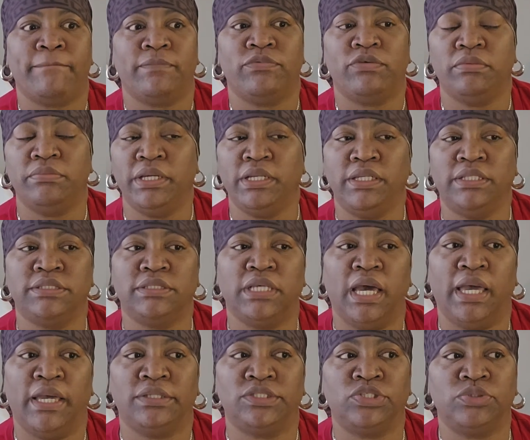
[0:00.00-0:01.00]
to meet this
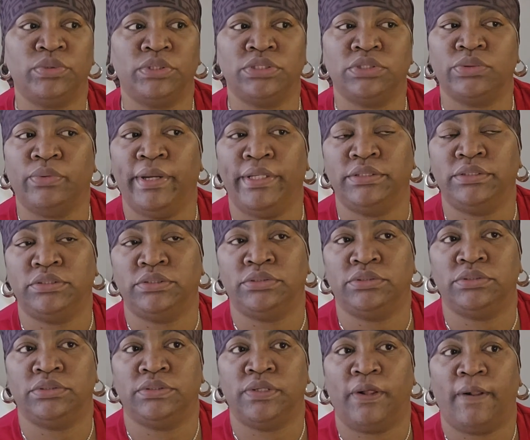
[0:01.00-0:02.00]
guy and she was going
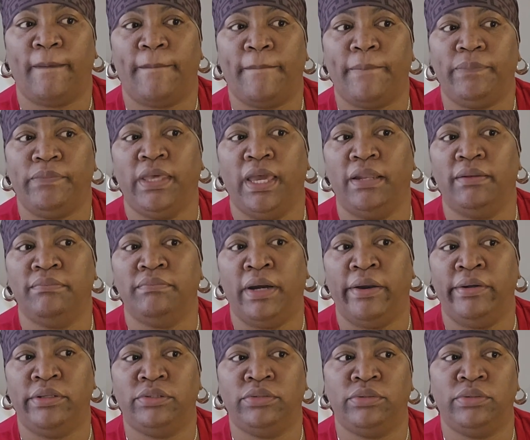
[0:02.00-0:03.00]
to get
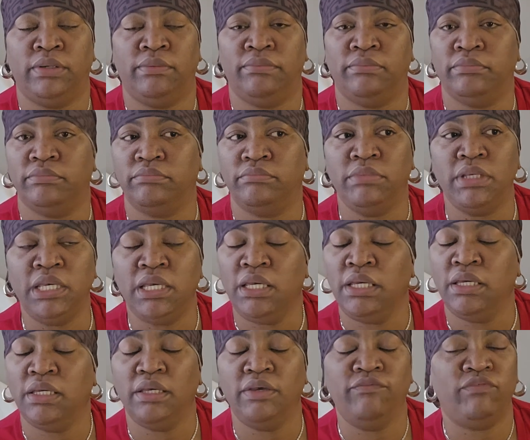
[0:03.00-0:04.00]
married to him,
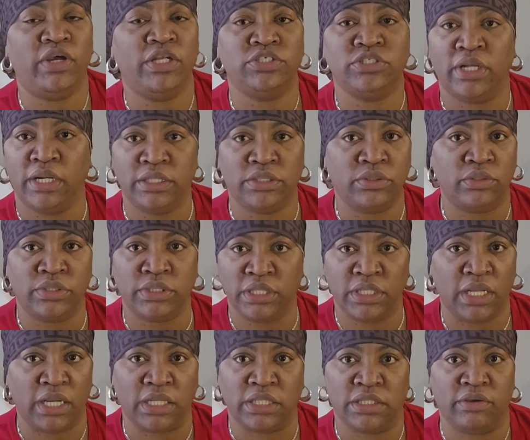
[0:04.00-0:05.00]
me eventually turn
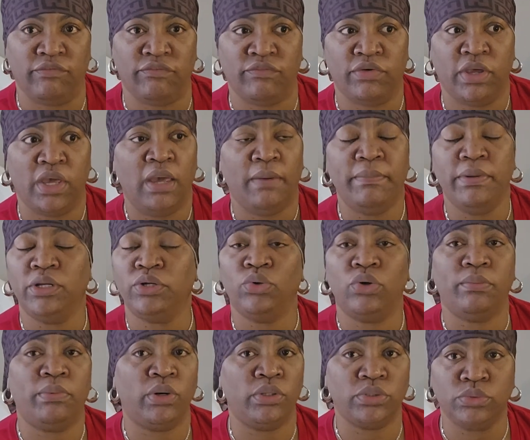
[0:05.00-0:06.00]
detective. Me don't know
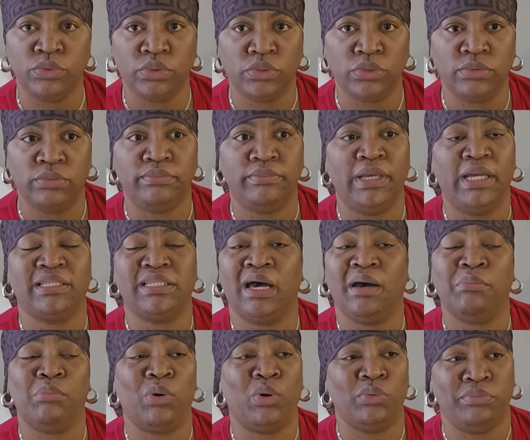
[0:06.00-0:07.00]
about Uno, me
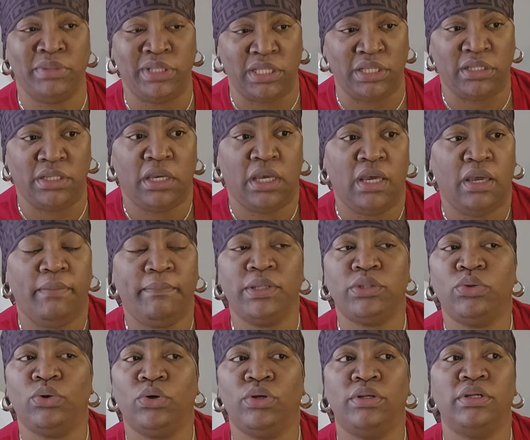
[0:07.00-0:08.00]
talk about me. Me
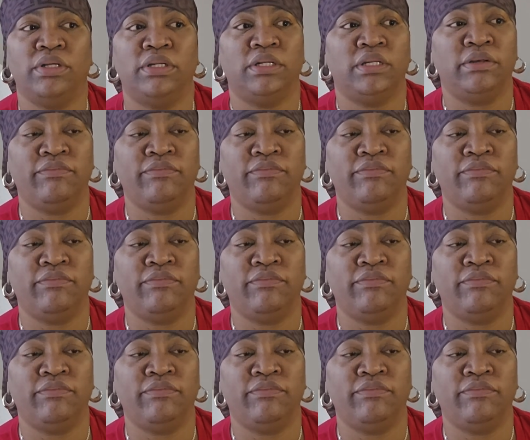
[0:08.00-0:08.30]
turn